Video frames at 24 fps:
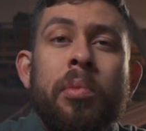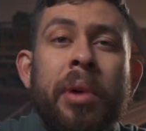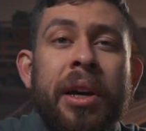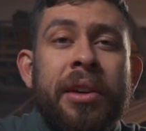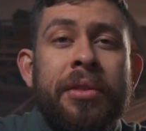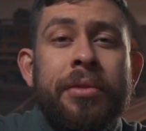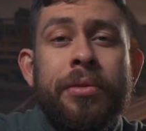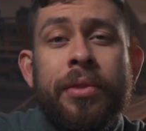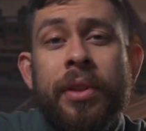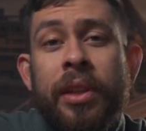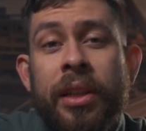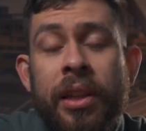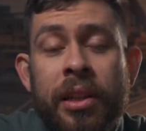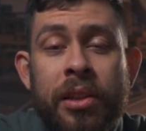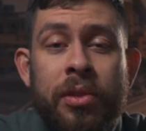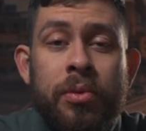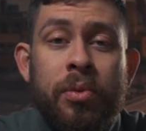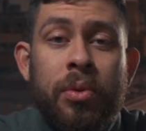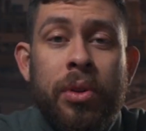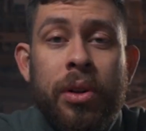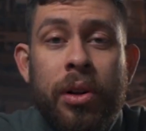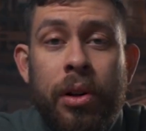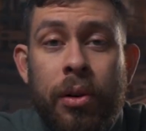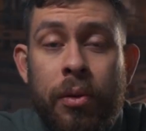my affiliates
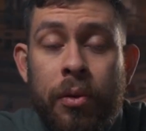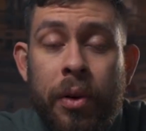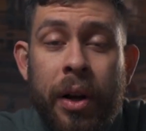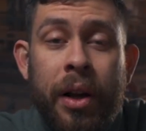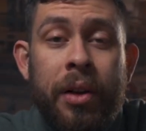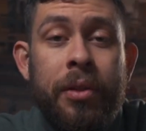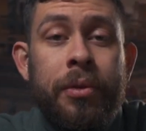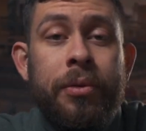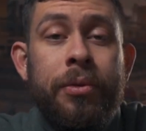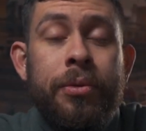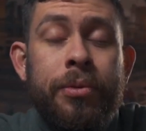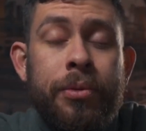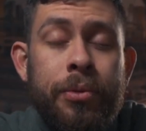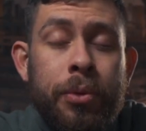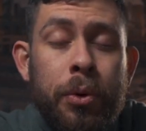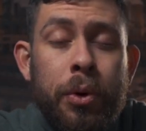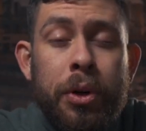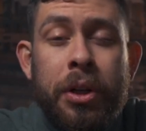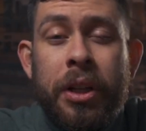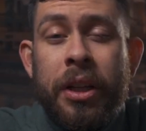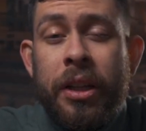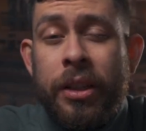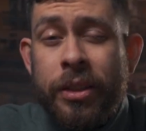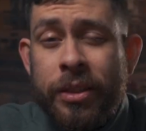were around
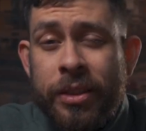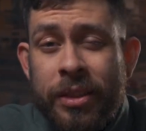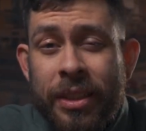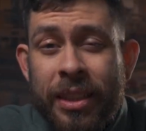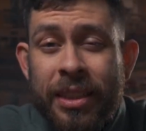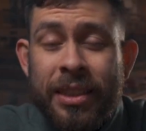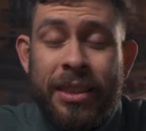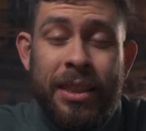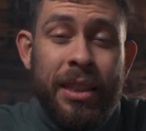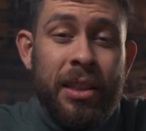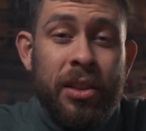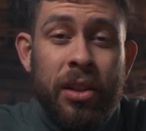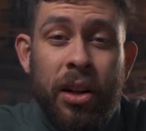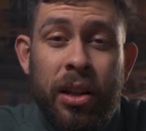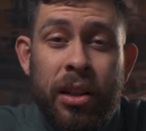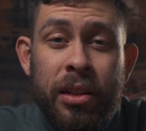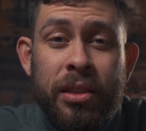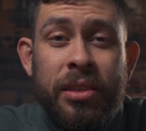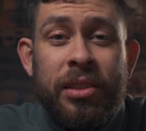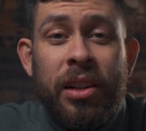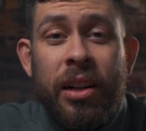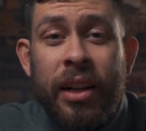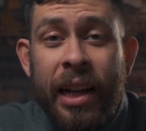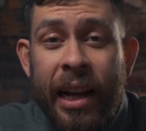$40 to
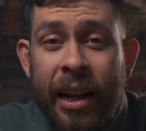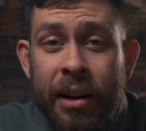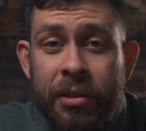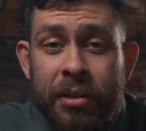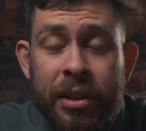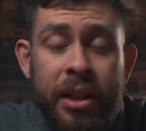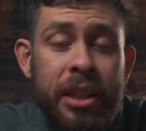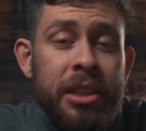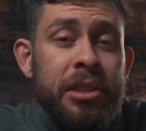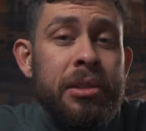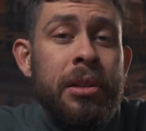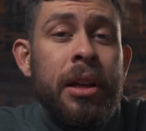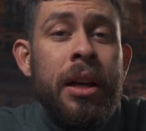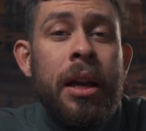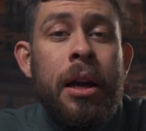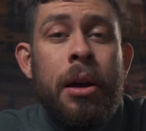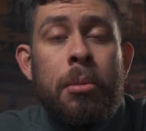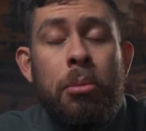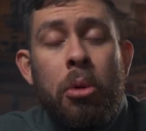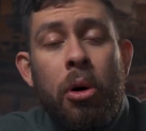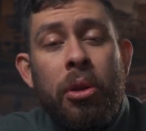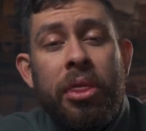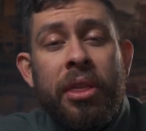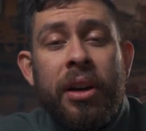$60 on average,
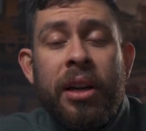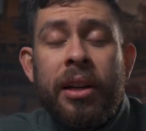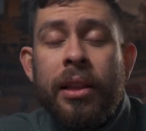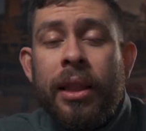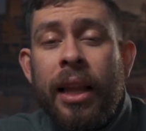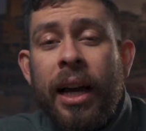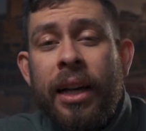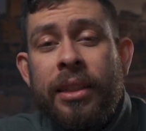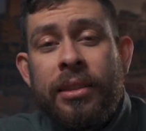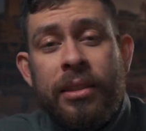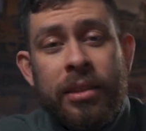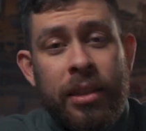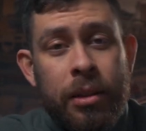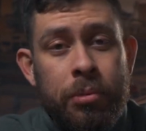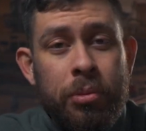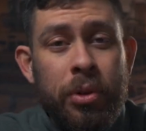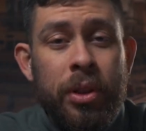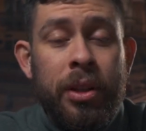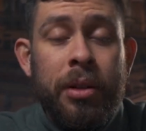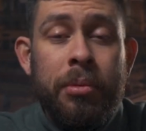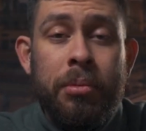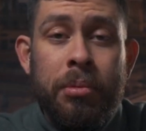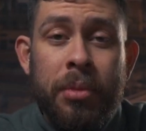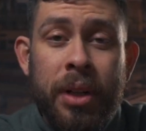but the last
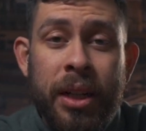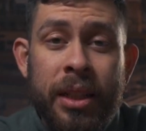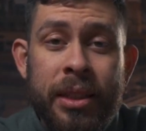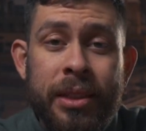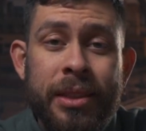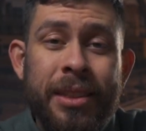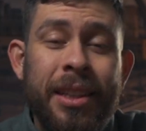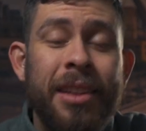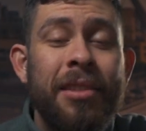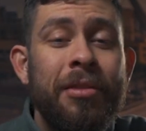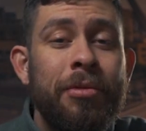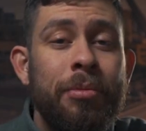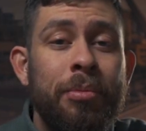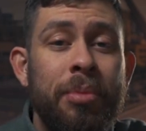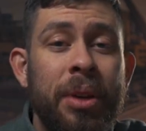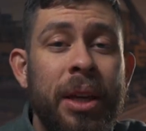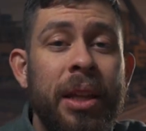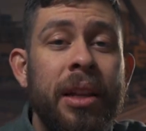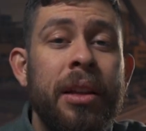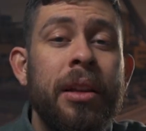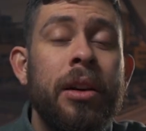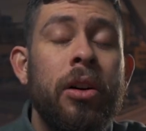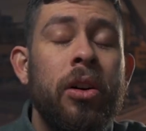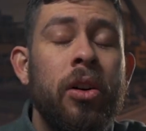couple of months, they've
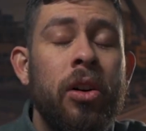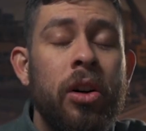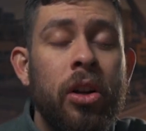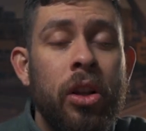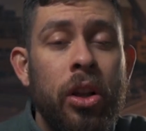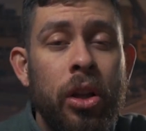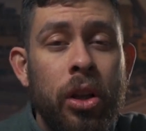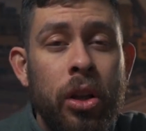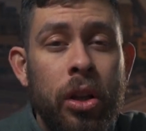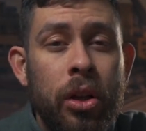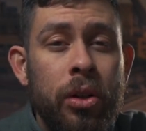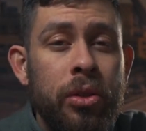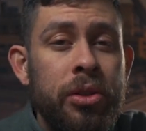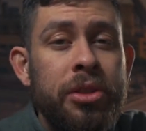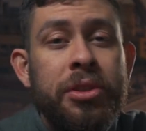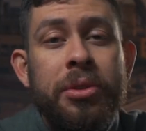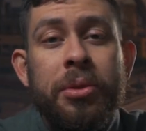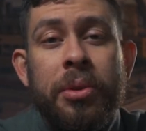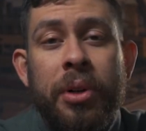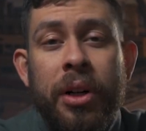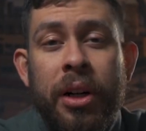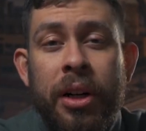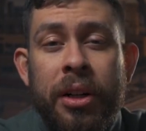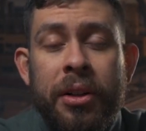been close
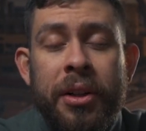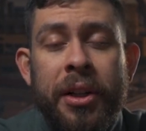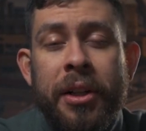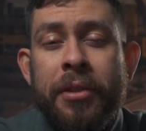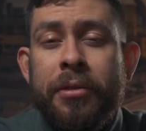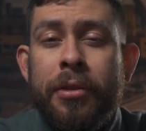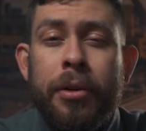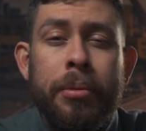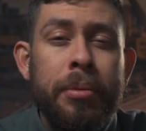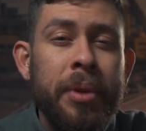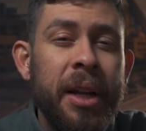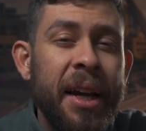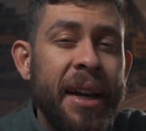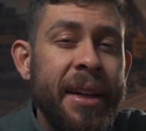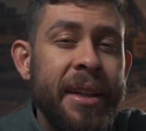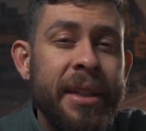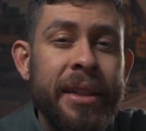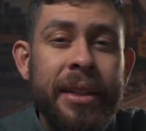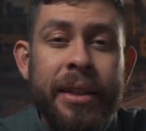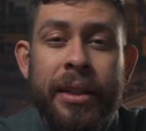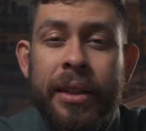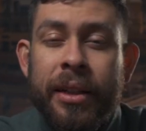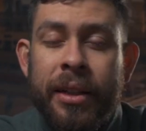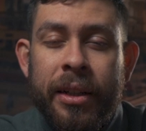to 100, from
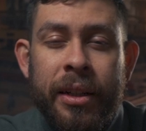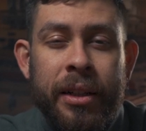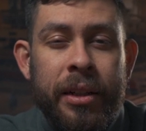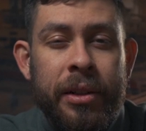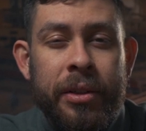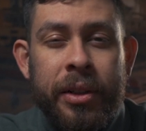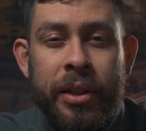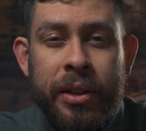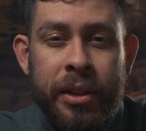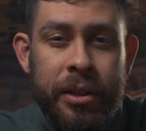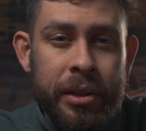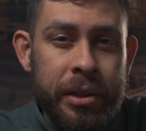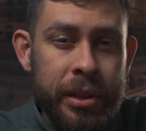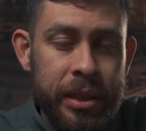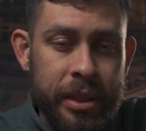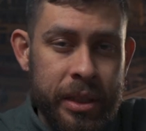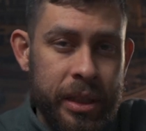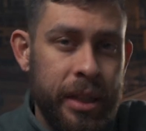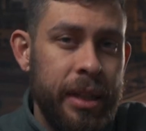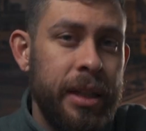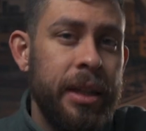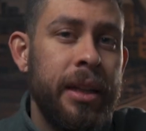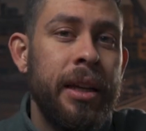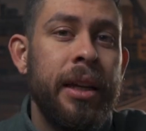90, 100,
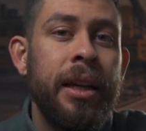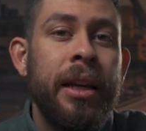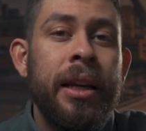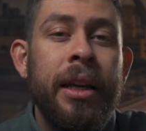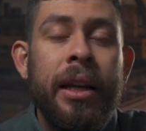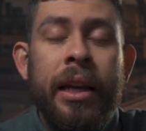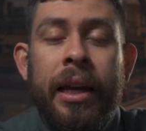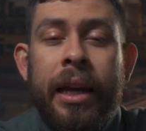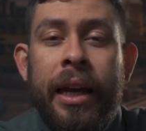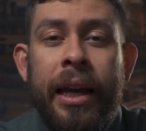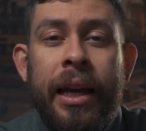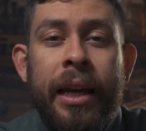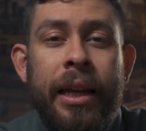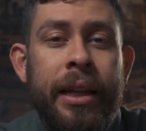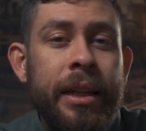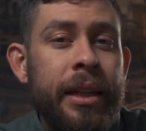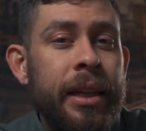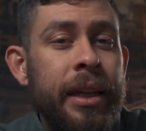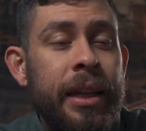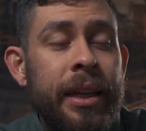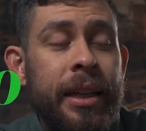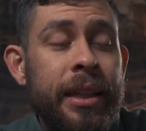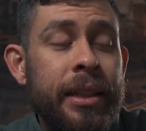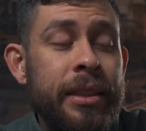110, and
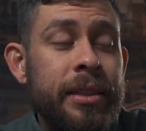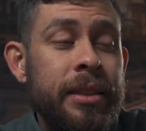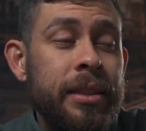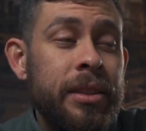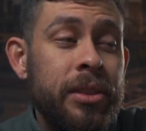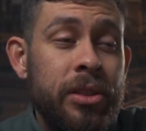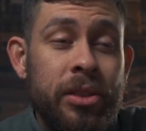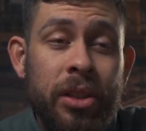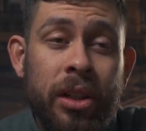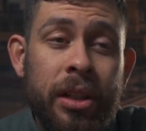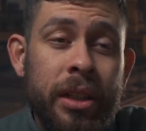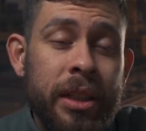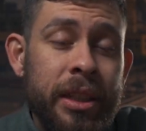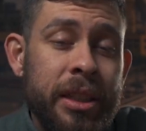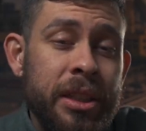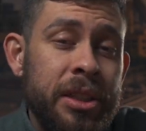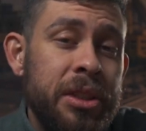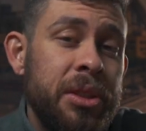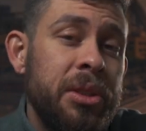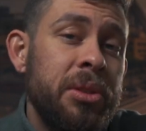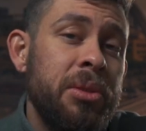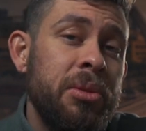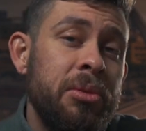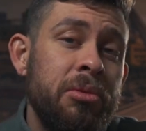it's starting
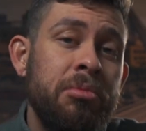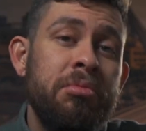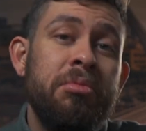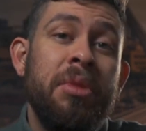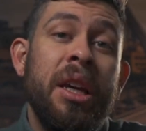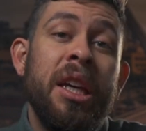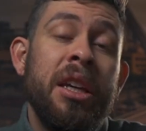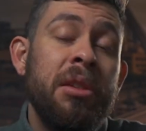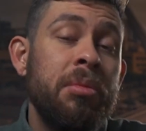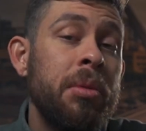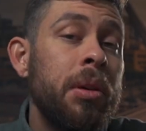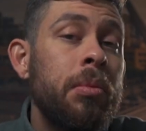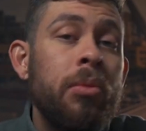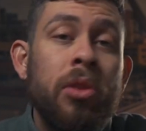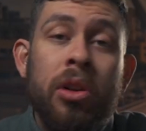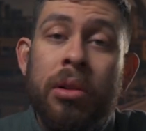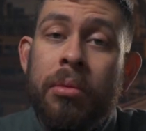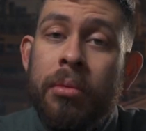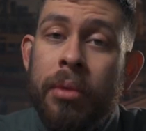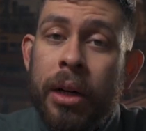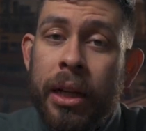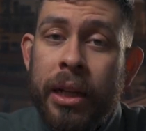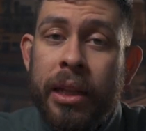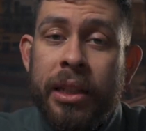to make me
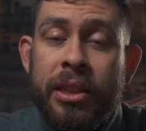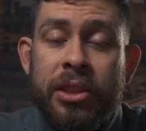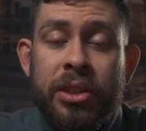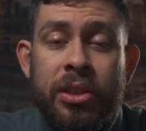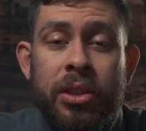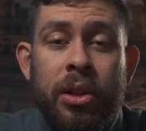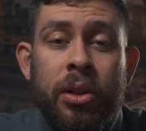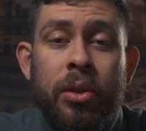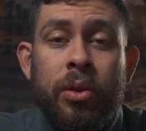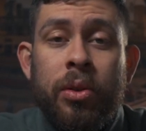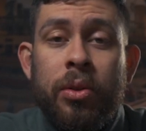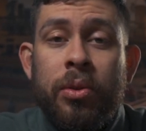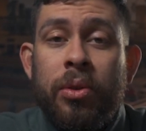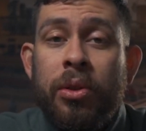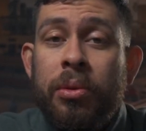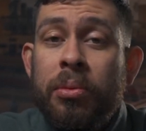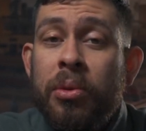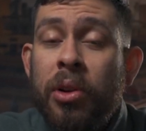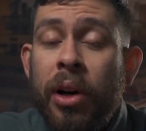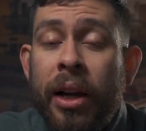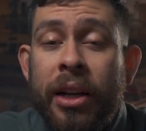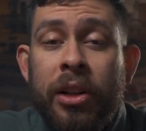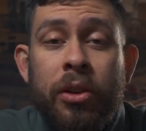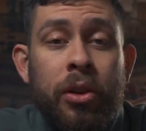more money. So
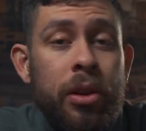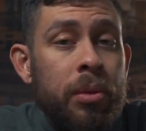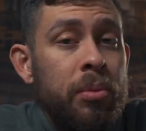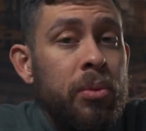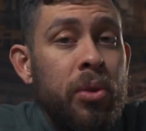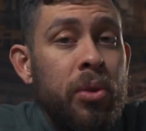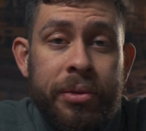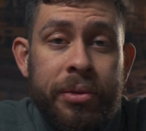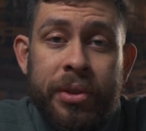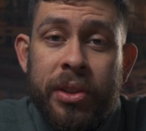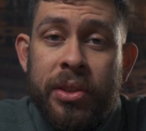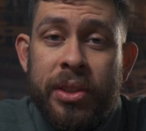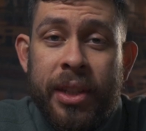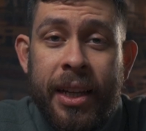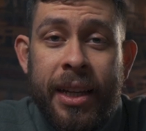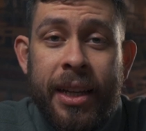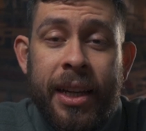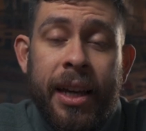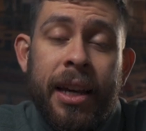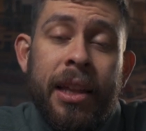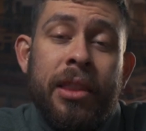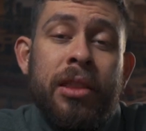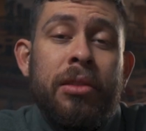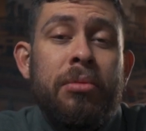the views I
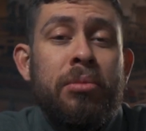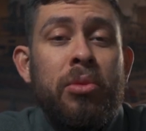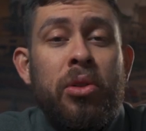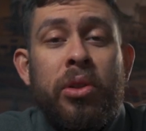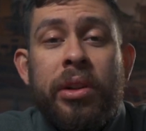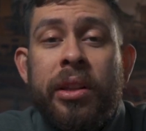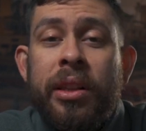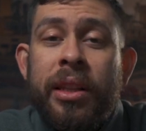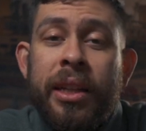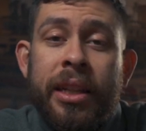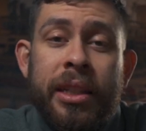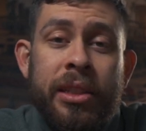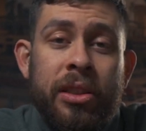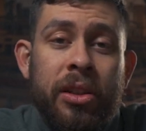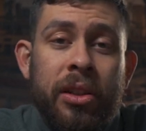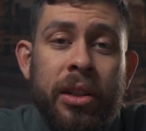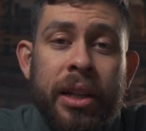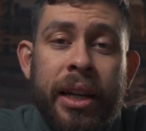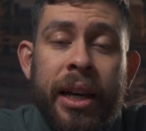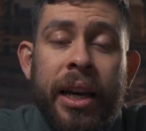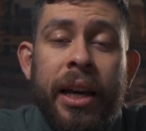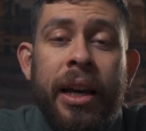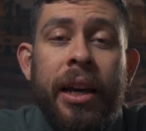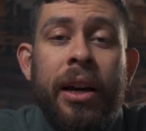get, the more clicks I'll
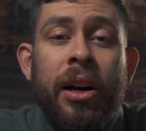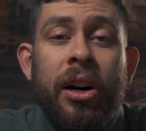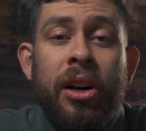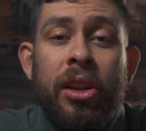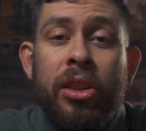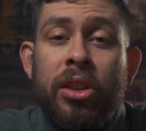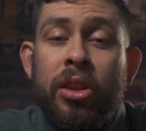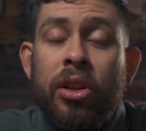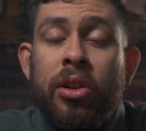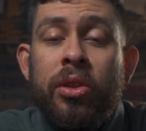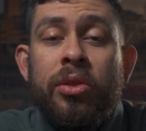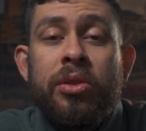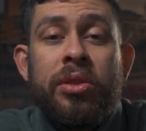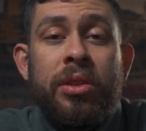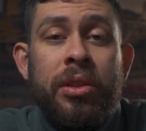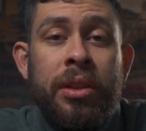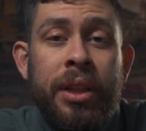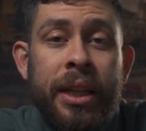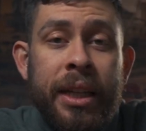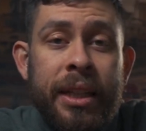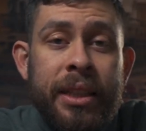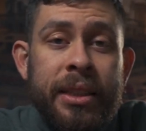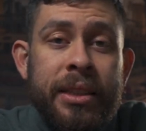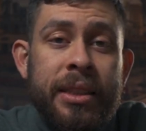get on those
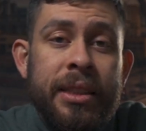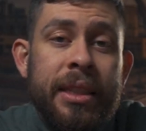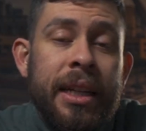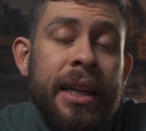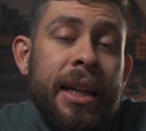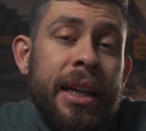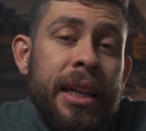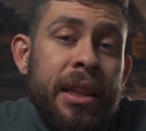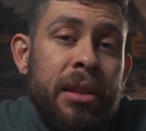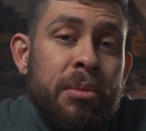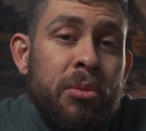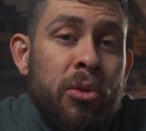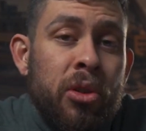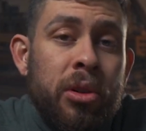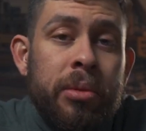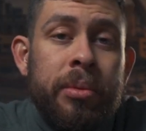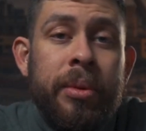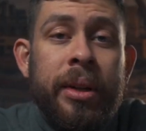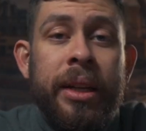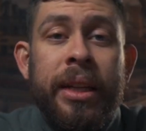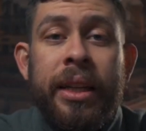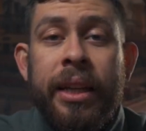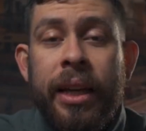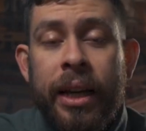links and the more
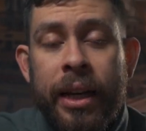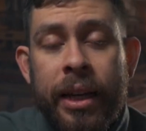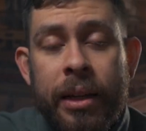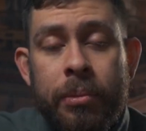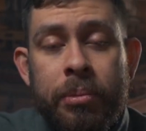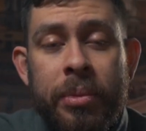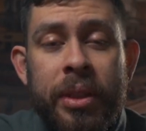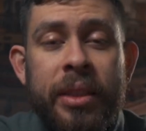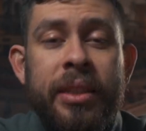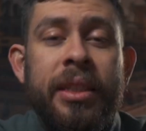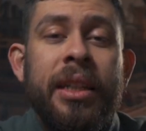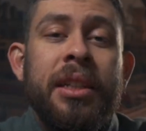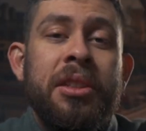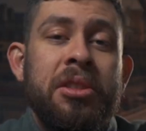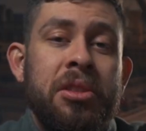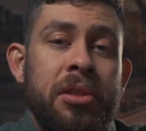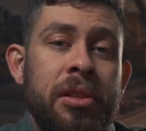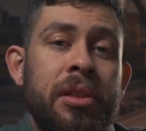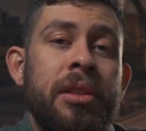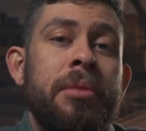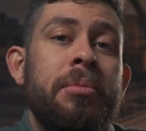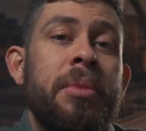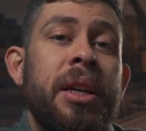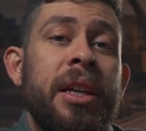money I can
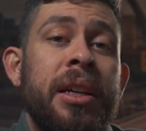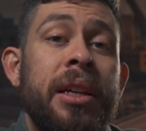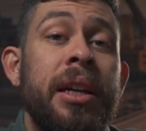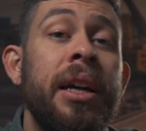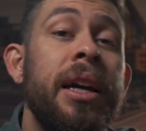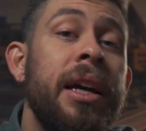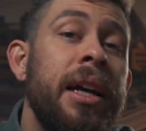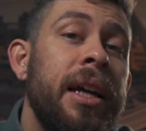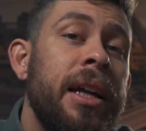potentially make.